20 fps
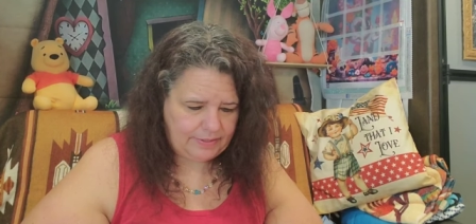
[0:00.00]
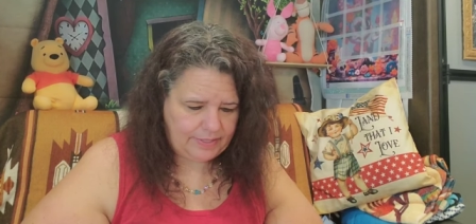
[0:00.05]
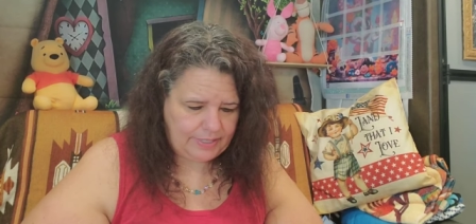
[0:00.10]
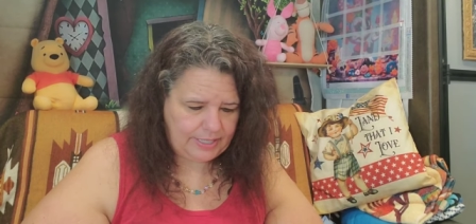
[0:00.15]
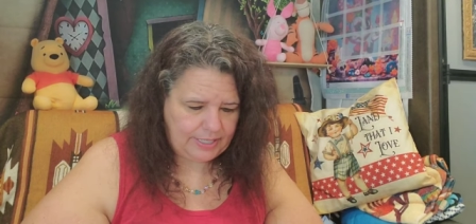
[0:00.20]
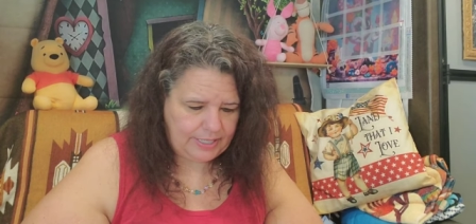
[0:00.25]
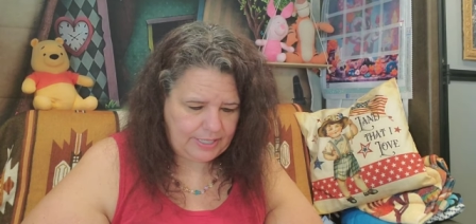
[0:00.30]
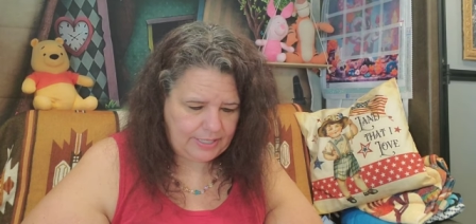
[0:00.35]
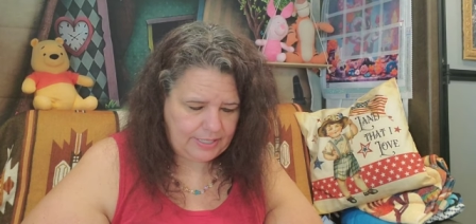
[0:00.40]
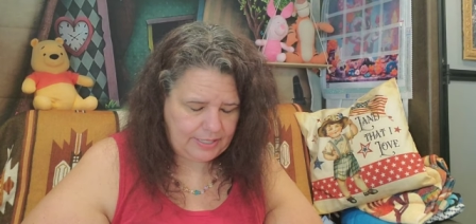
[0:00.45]

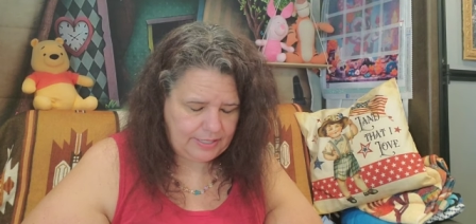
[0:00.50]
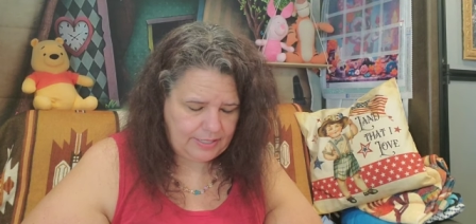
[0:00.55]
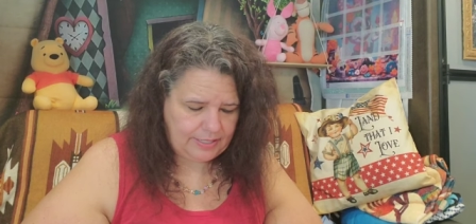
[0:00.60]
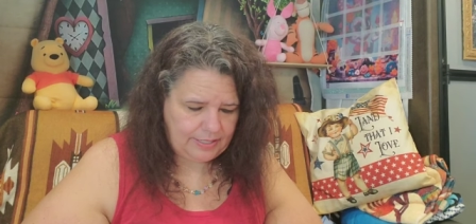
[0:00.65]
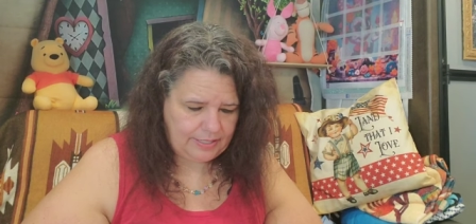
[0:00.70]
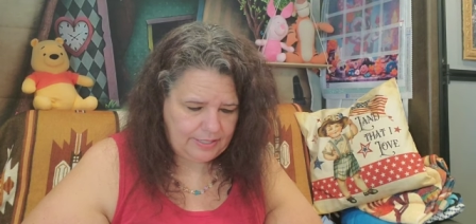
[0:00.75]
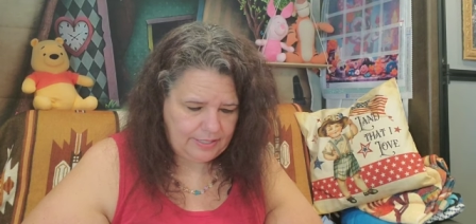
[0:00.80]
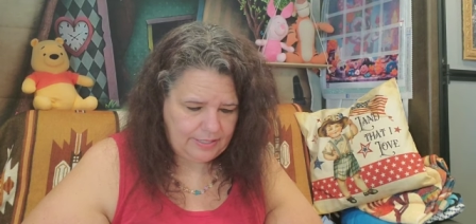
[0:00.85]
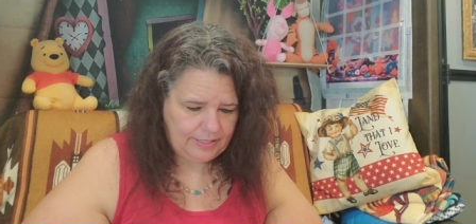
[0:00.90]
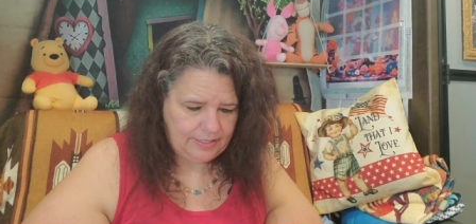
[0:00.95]
quick.
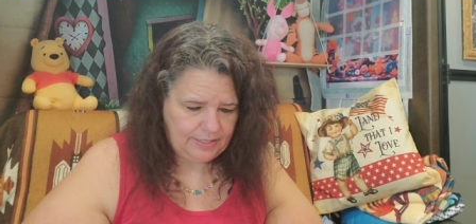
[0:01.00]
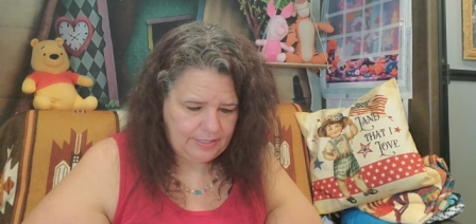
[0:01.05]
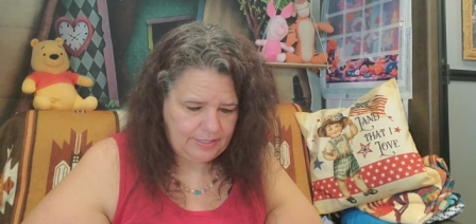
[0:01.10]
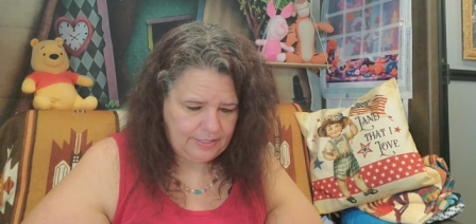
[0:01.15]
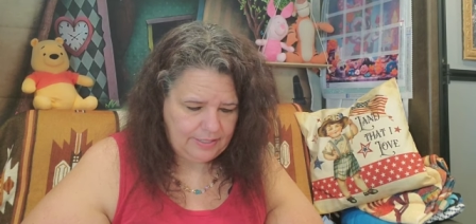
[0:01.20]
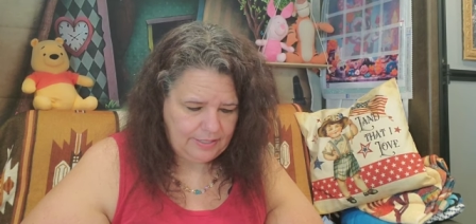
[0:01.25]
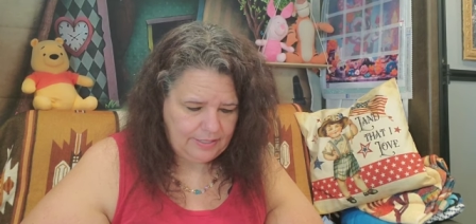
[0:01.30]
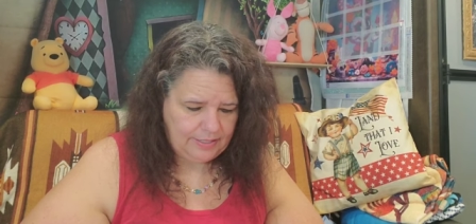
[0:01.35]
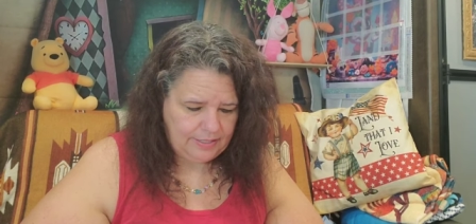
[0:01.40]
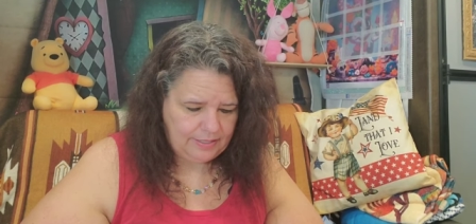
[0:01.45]

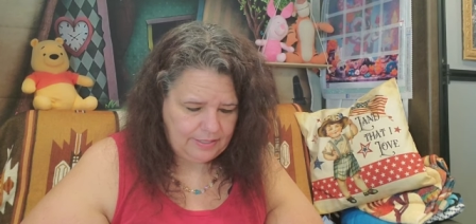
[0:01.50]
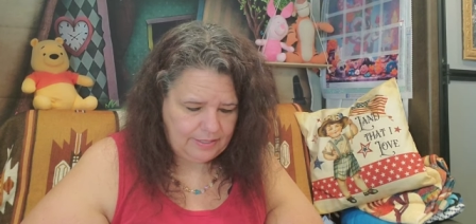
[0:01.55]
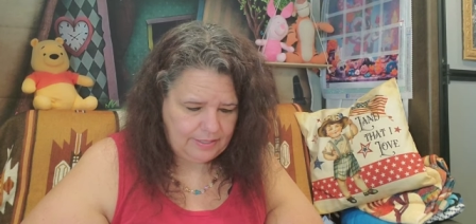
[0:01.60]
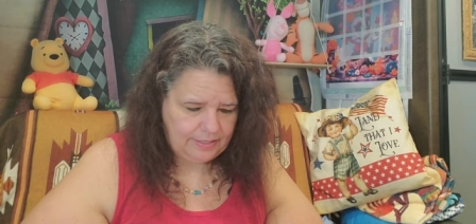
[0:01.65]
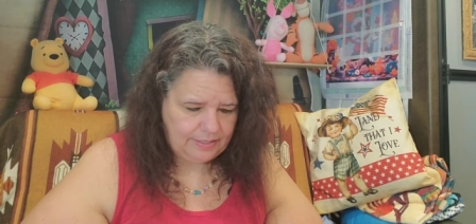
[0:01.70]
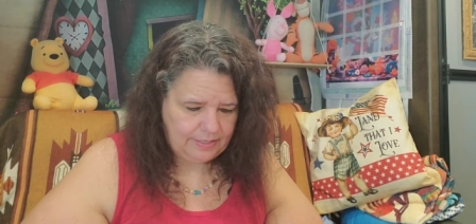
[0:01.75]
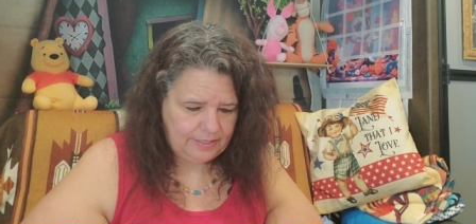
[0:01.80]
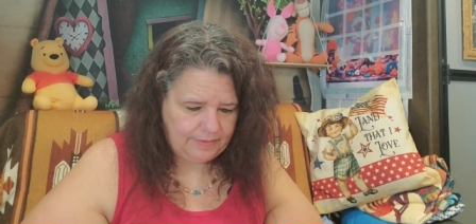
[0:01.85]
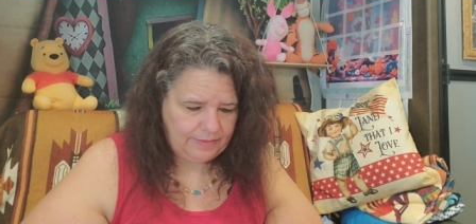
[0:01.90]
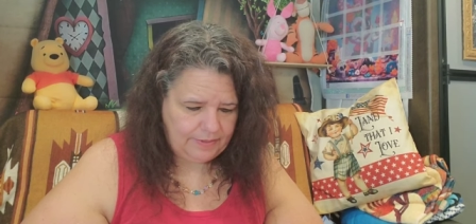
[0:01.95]

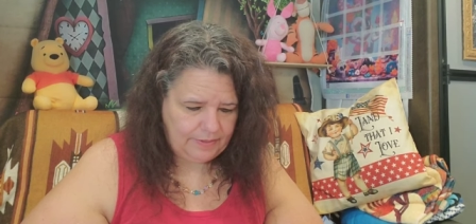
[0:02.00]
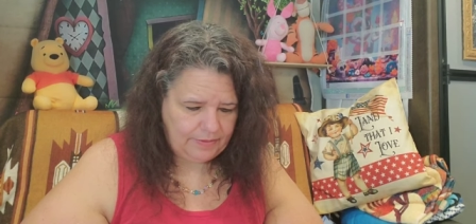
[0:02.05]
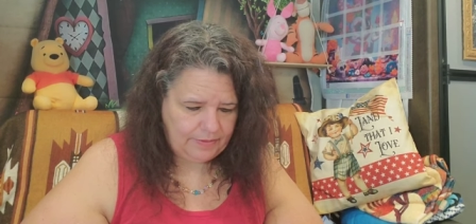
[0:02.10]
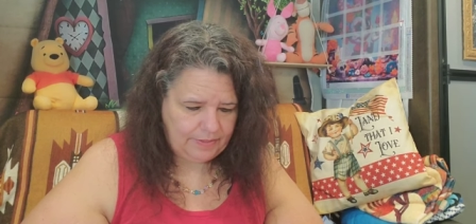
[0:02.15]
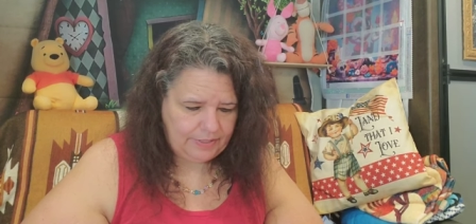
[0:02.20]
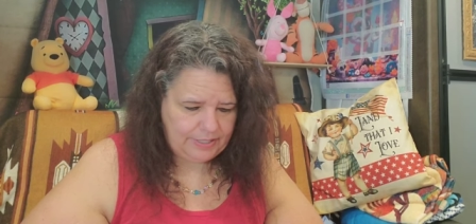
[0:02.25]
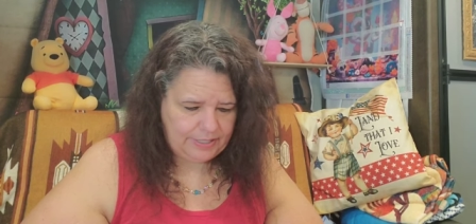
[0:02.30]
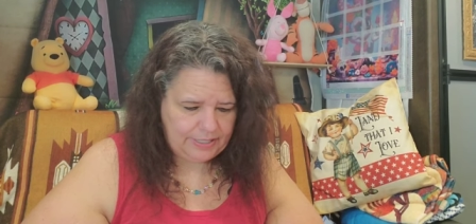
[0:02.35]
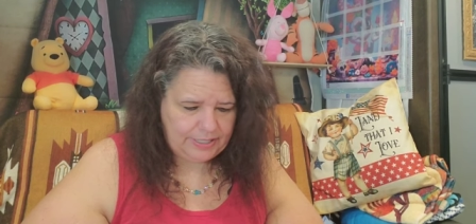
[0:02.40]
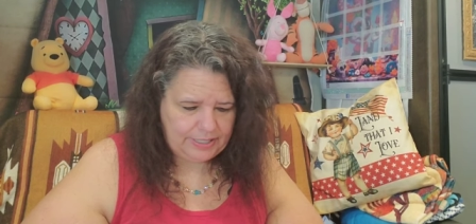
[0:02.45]
See what
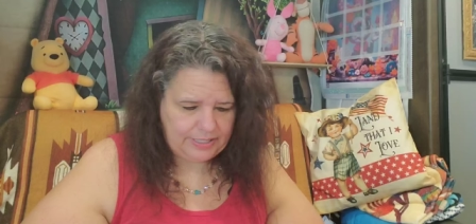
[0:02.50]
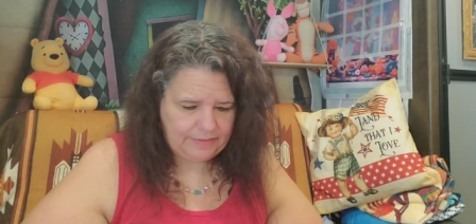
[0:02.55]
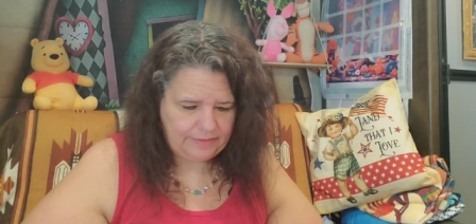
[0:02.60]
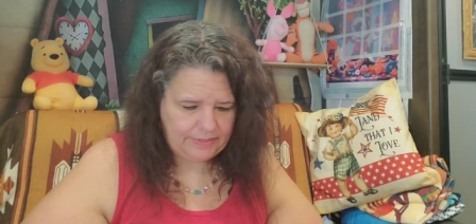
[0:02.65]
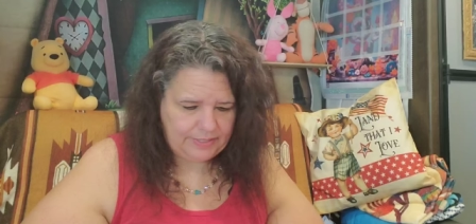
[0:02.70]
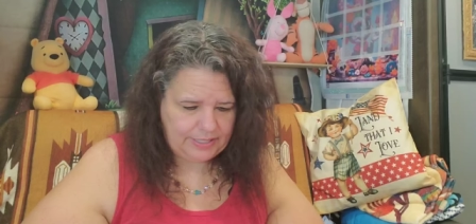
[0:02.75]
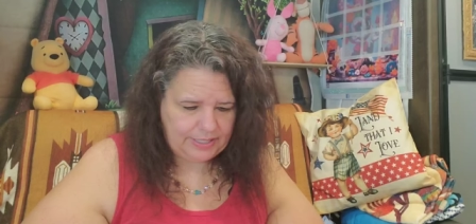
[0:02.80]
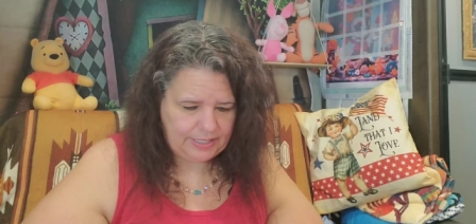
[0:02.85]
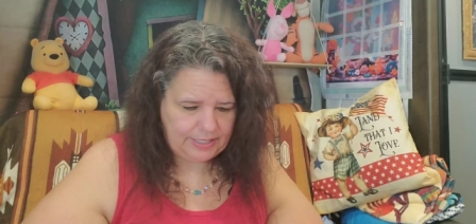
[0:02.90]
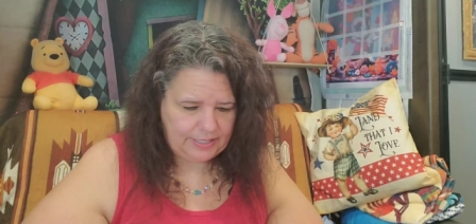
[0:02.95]
order she
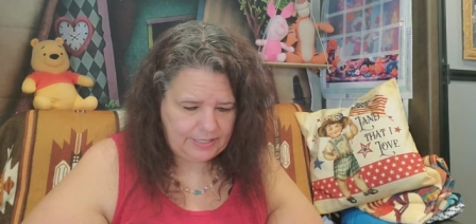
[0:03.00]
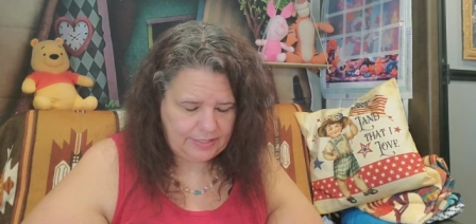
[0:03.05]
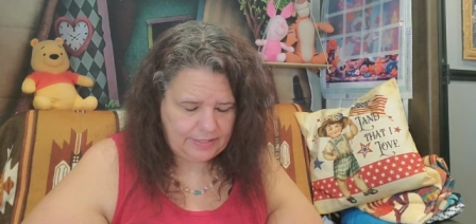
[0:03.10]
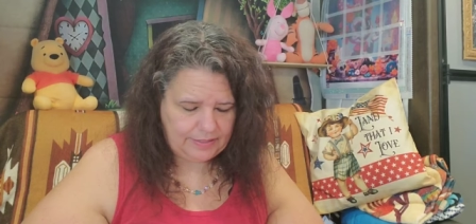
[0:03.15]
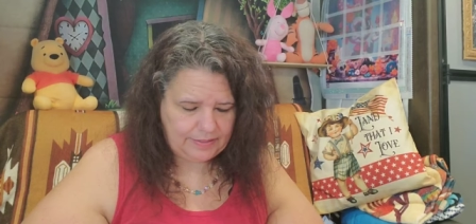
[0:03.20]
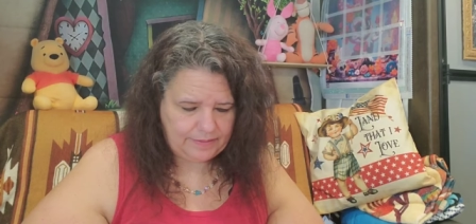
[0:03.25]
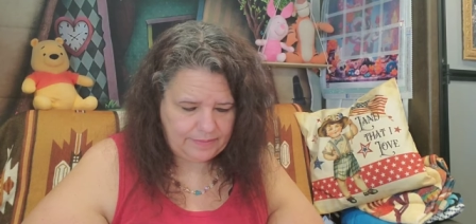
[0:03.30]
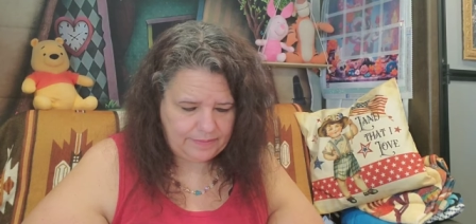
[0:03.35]
was in.